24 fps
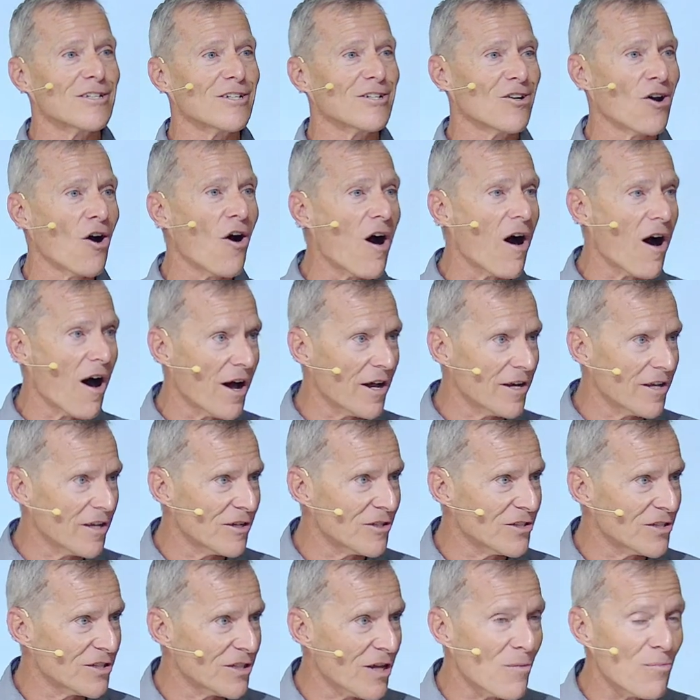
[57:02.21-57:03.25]
God on
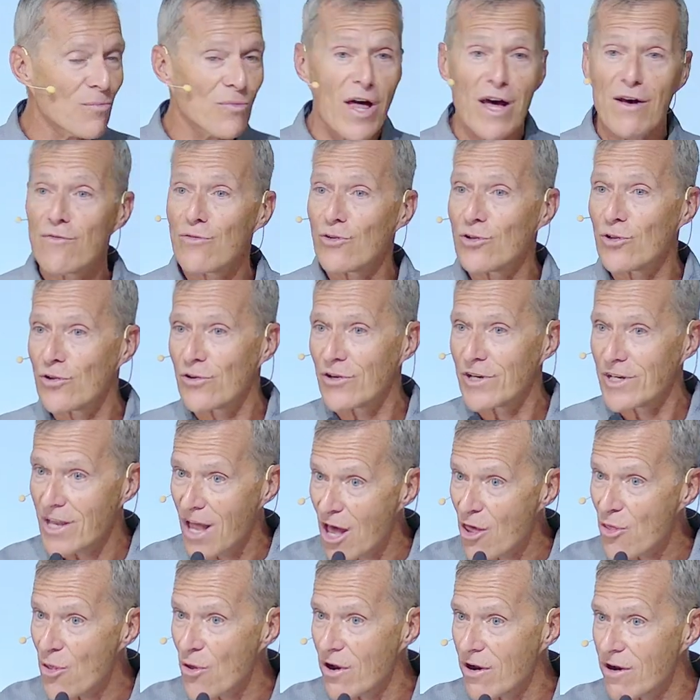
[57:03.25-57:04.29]
some level or
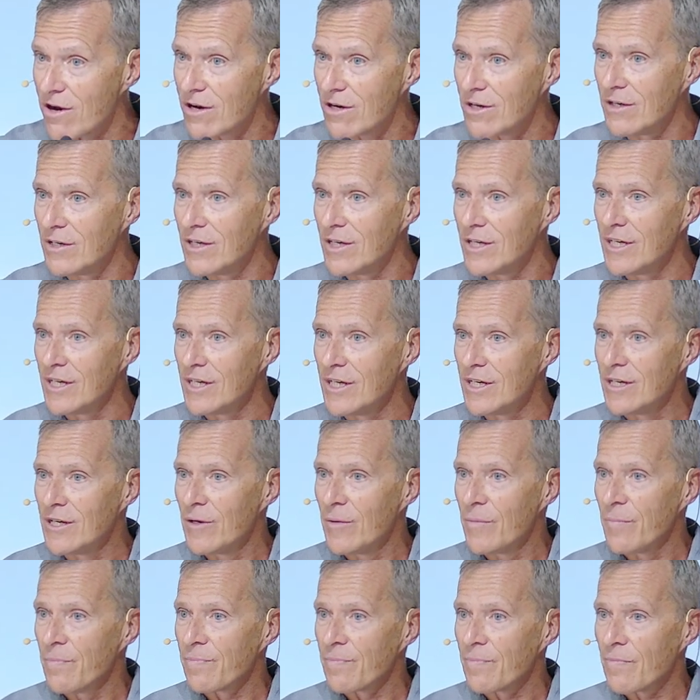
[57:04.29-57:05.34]
another,
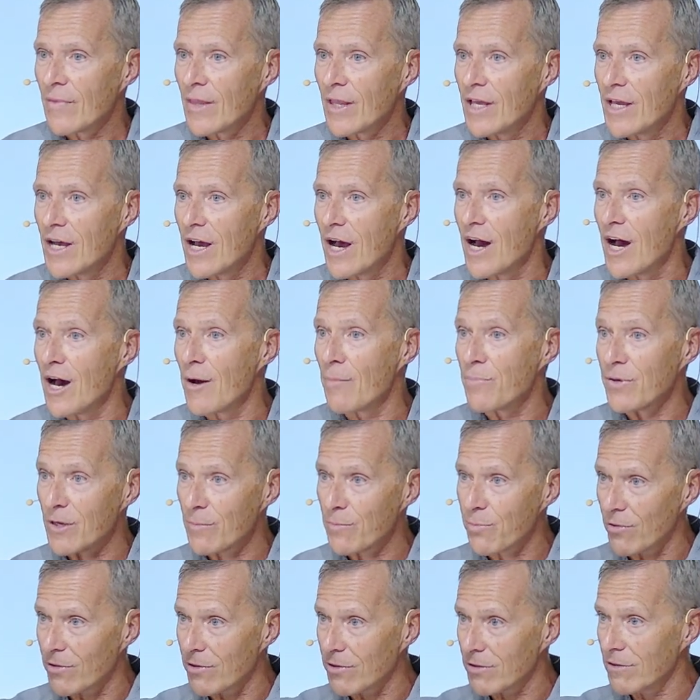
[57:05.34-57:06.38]
uh,
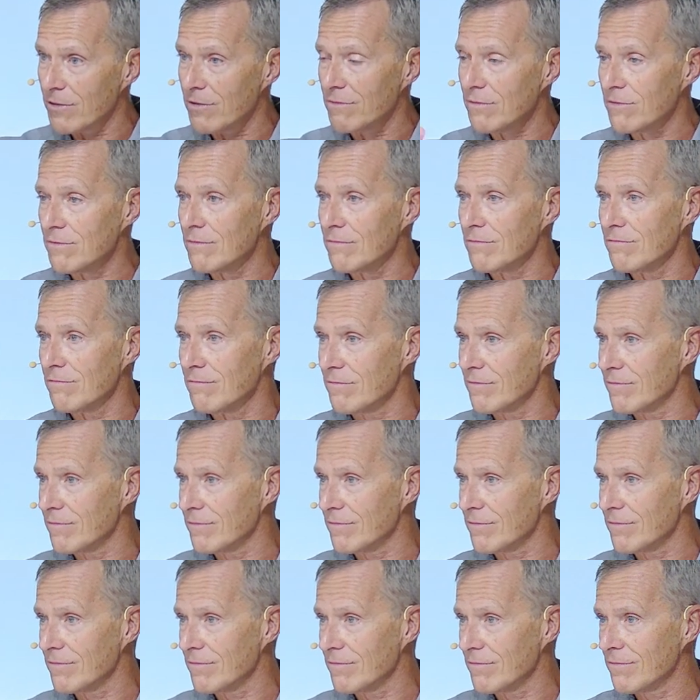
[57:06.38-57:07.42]
people,
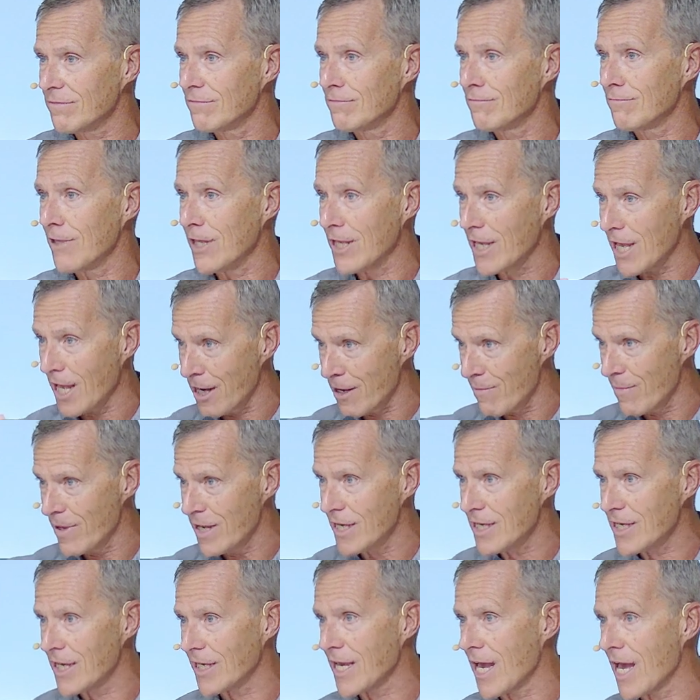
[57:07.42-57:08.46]
the
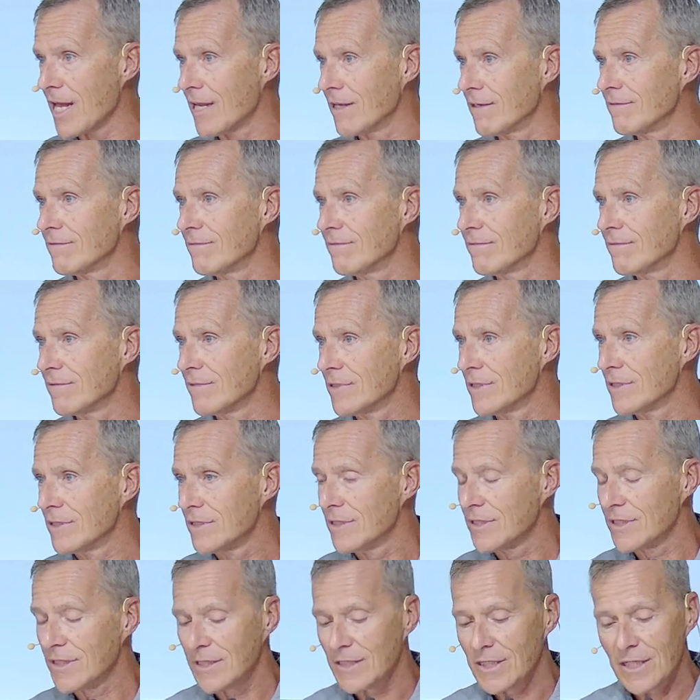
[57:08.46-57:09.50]
enemy again,
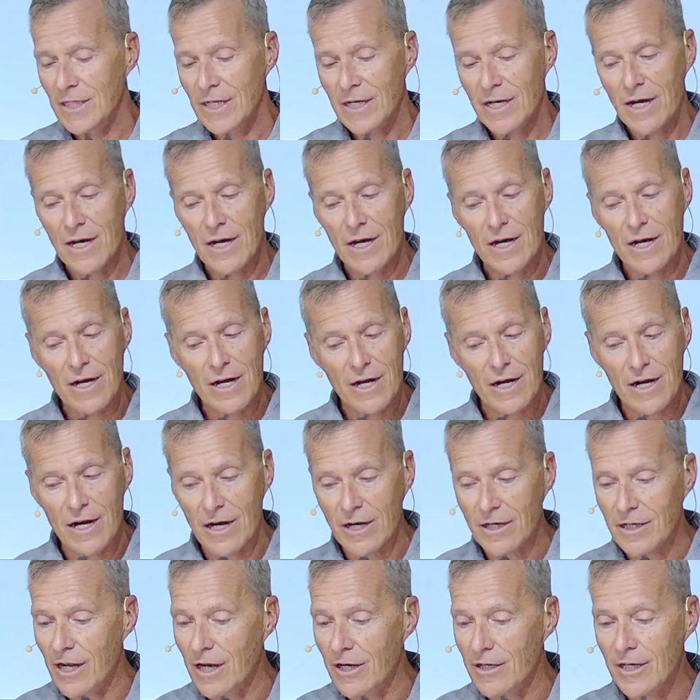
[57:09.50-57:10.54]
uh, are,
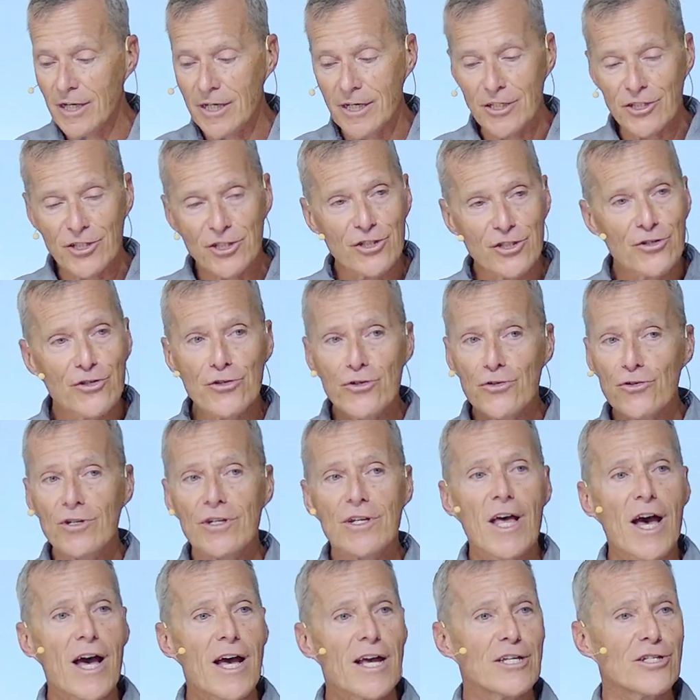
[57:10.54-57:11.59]
are going to
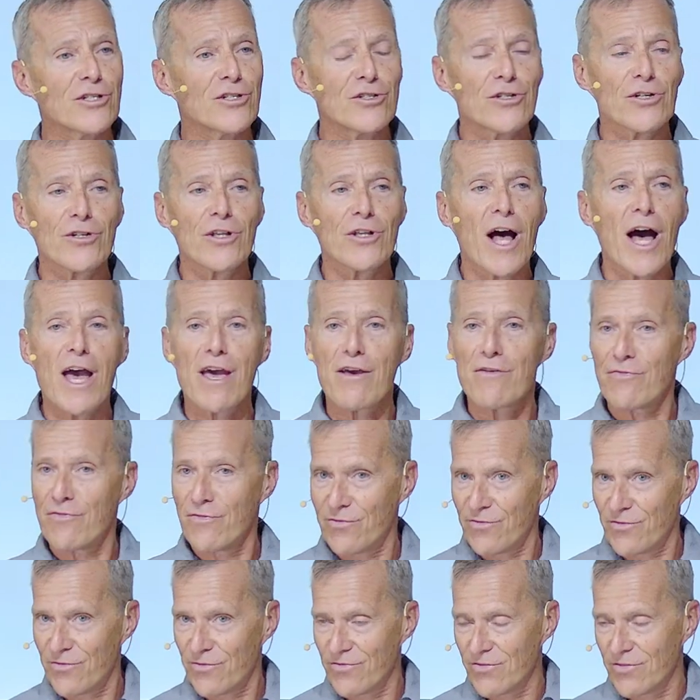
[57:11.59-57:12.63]
scrutinize your
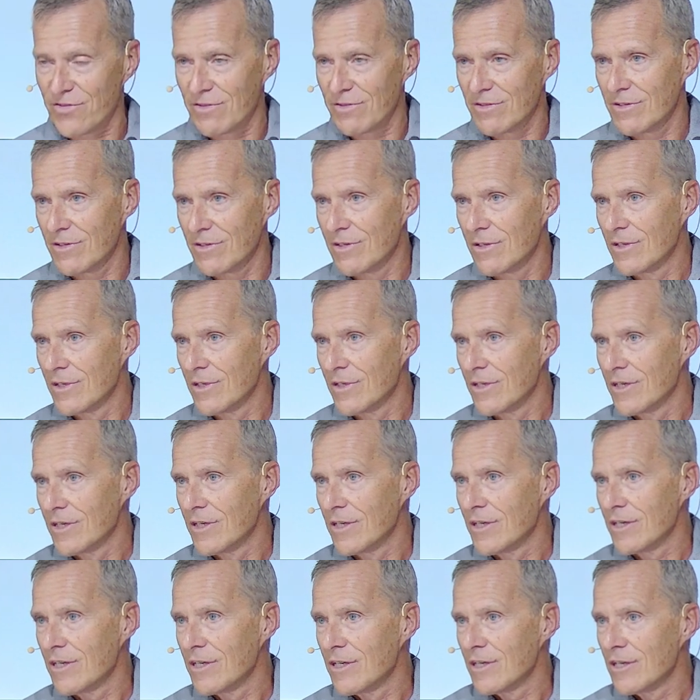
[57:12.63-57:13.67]
life
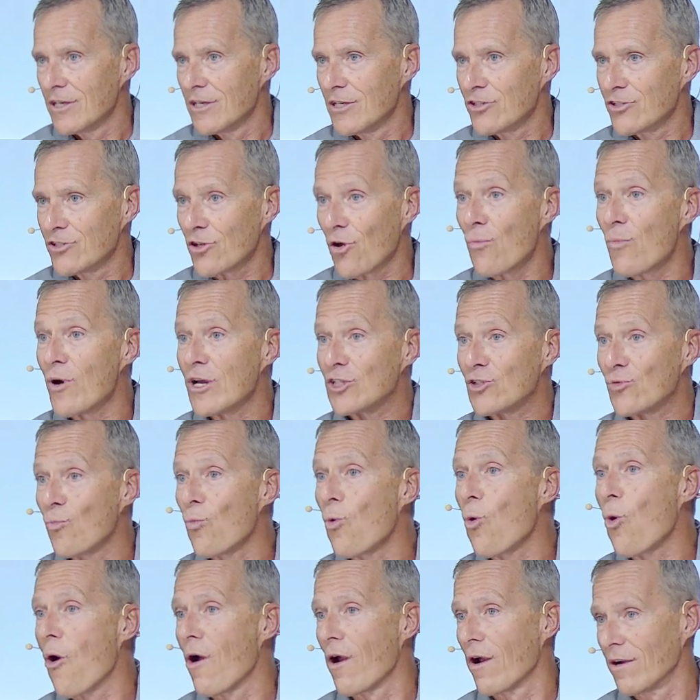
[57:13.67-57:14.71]
so much
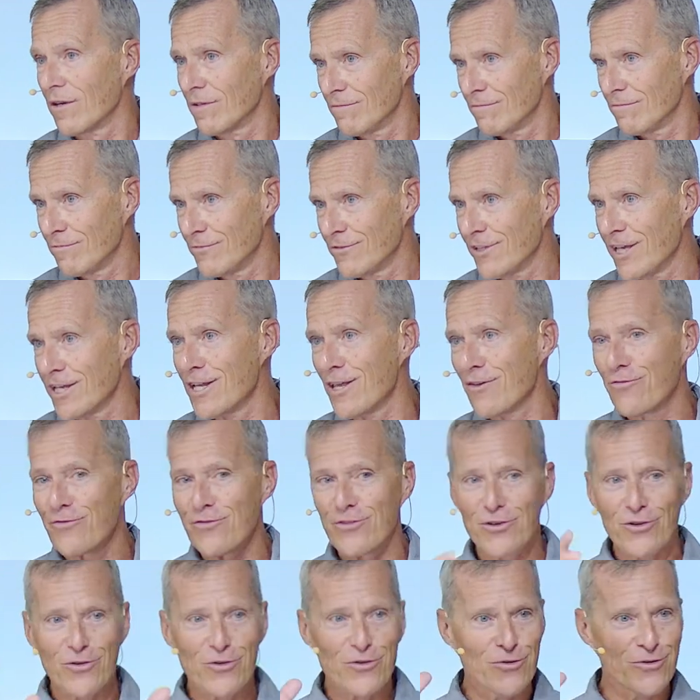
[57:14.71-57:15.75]
more than if
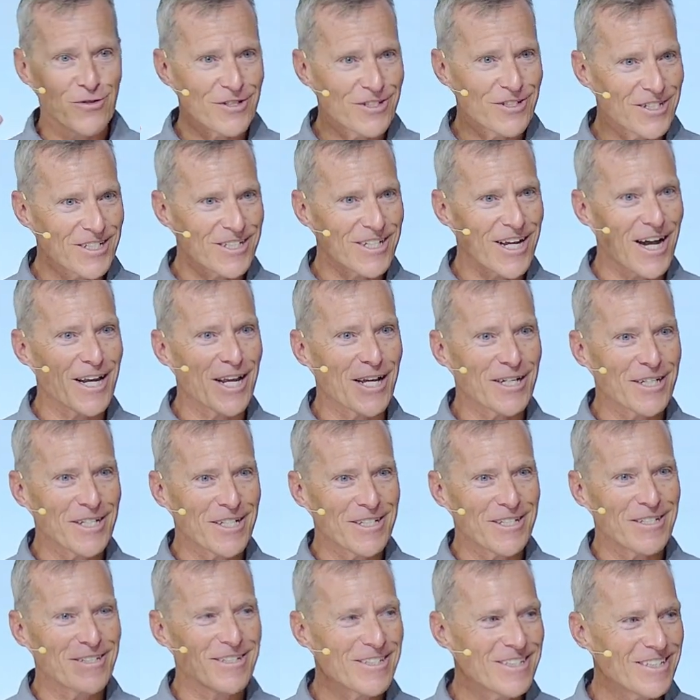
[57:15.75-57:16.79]
you just kind
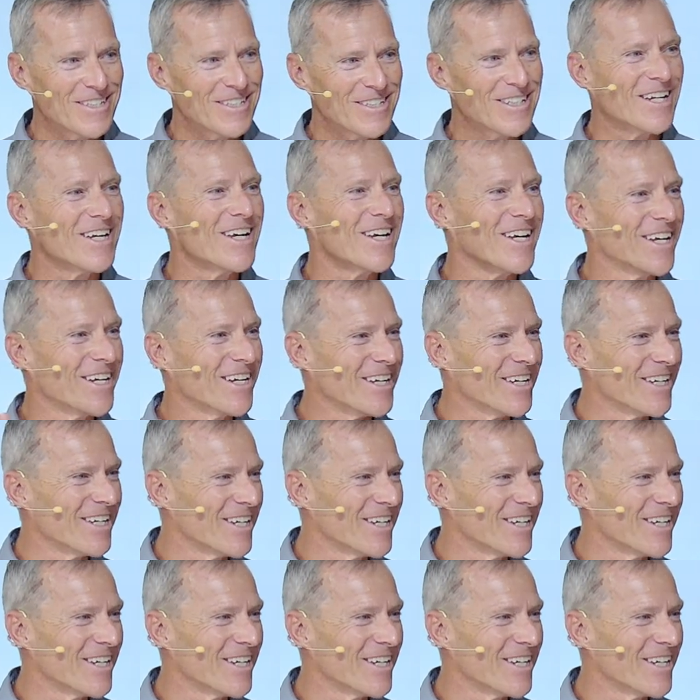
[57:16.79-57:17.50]
of